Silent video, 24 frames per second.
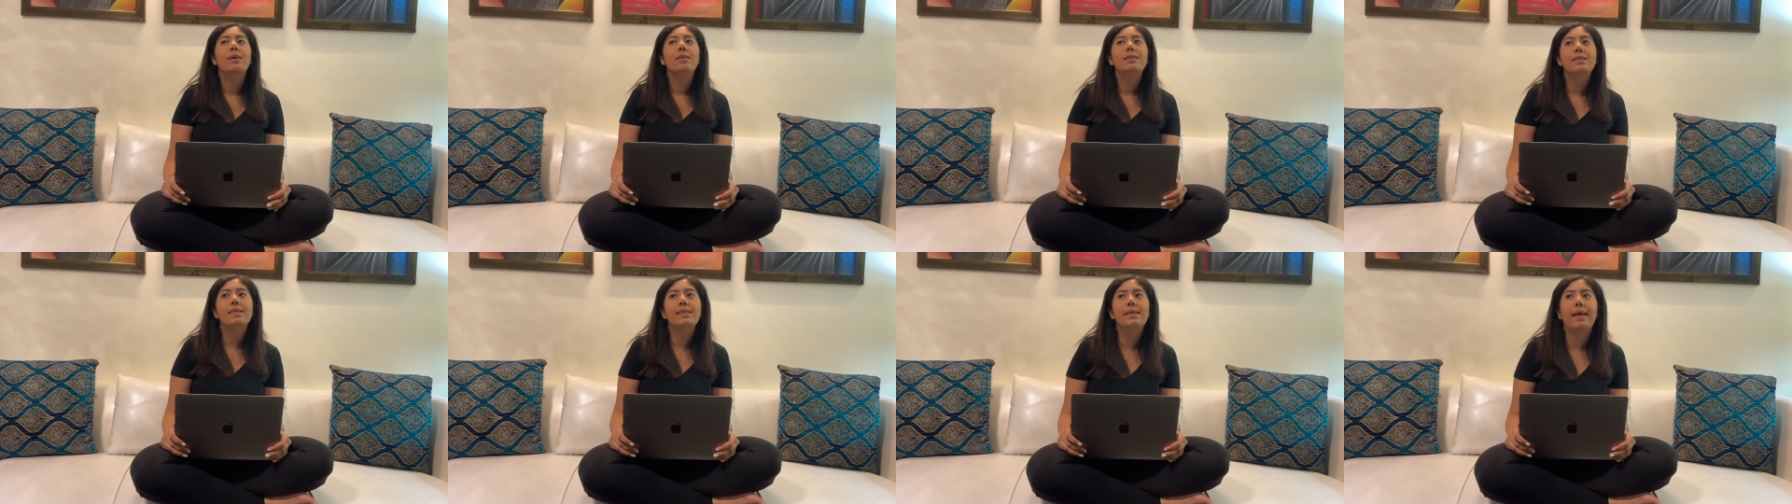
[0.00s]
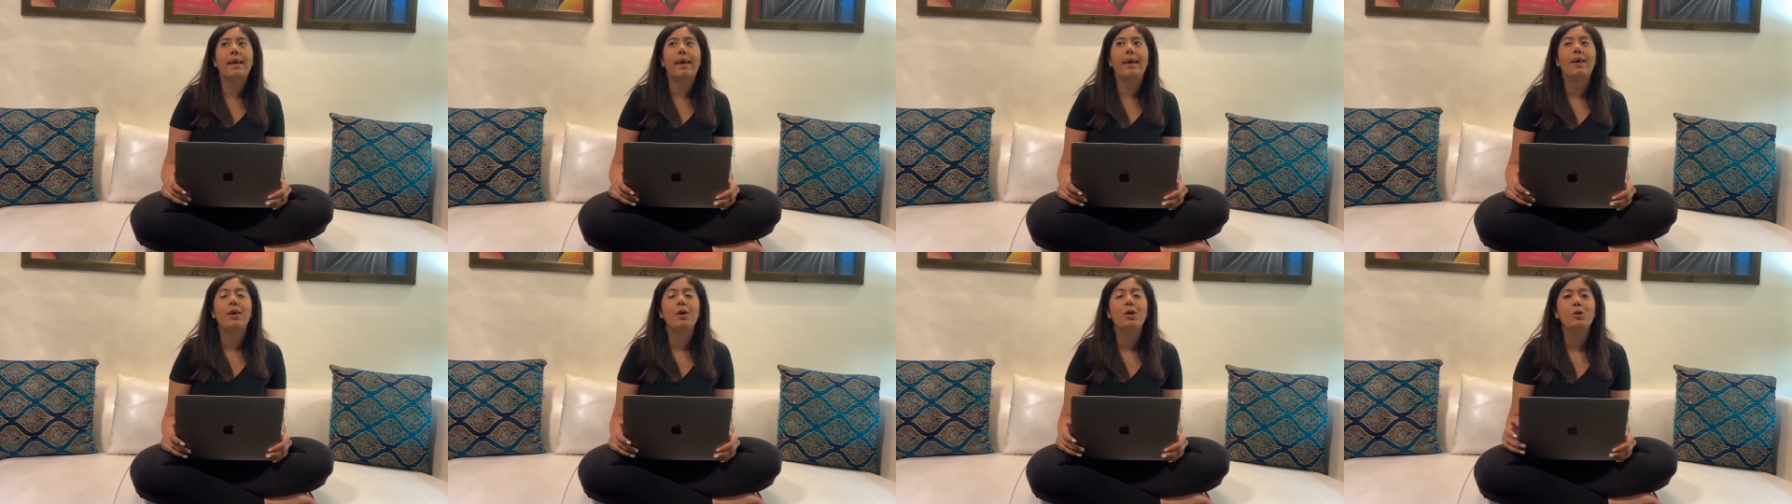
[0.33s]

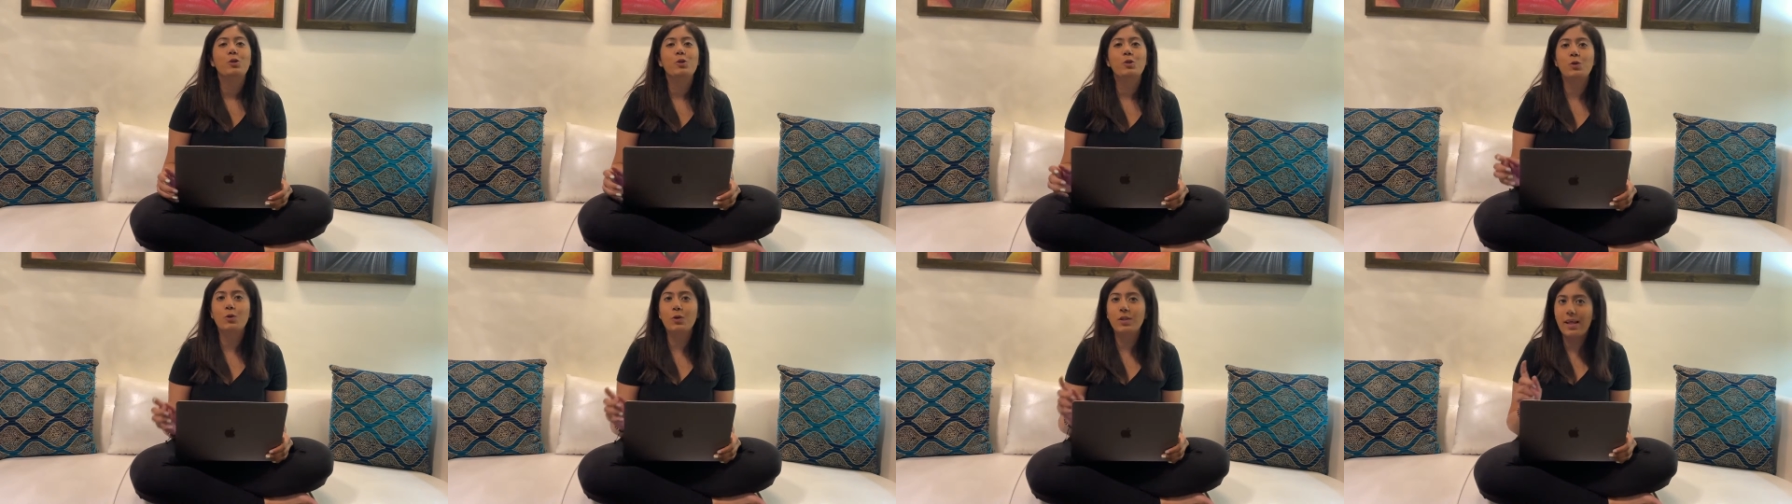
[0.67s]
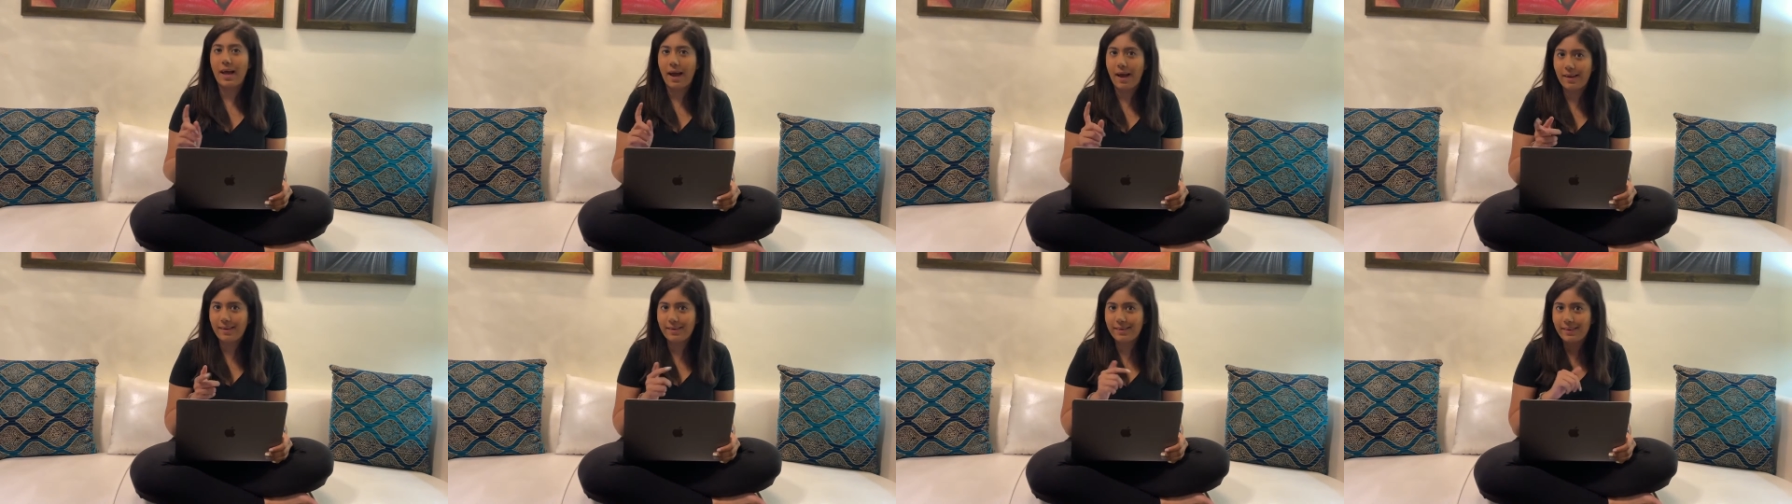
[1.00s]
Okay, so
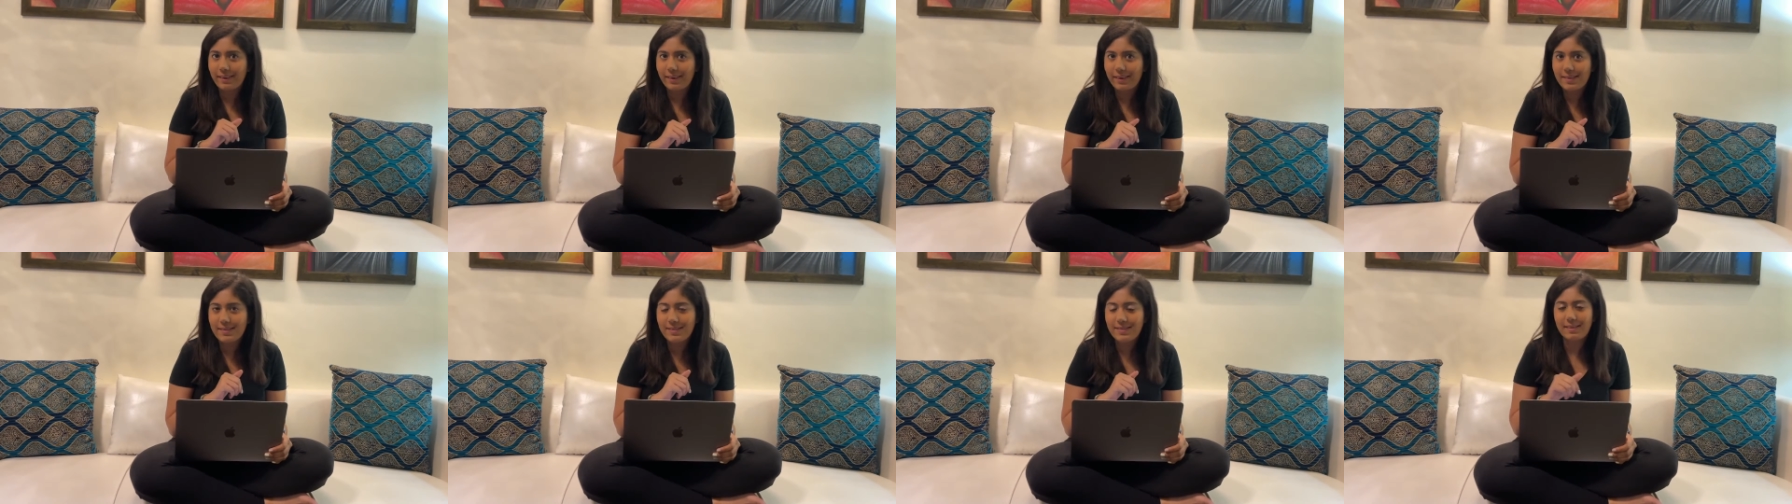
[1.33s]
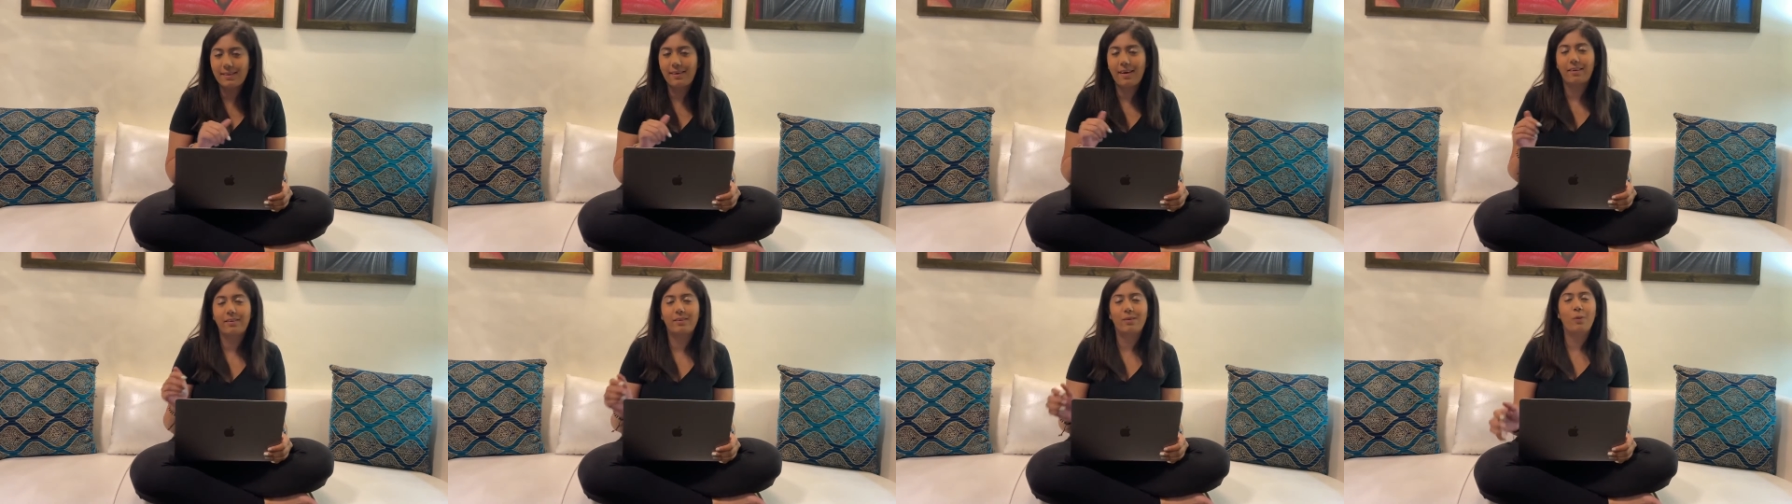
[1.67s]
that is
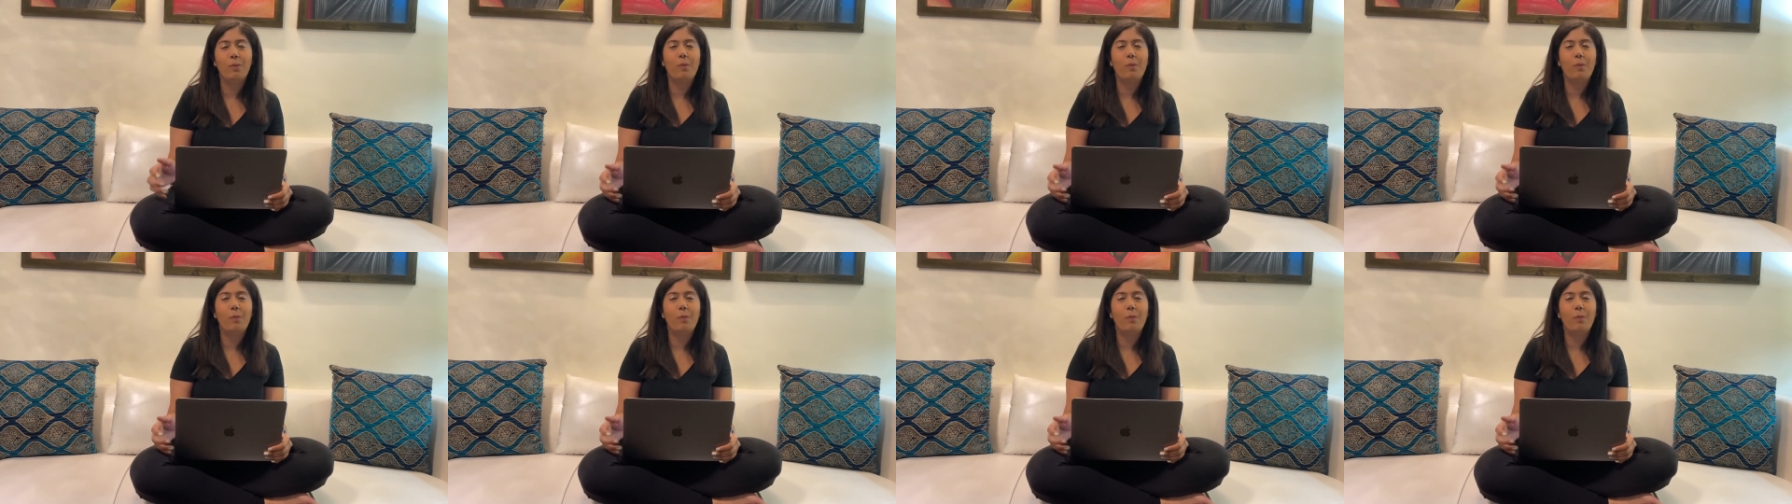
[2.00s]
another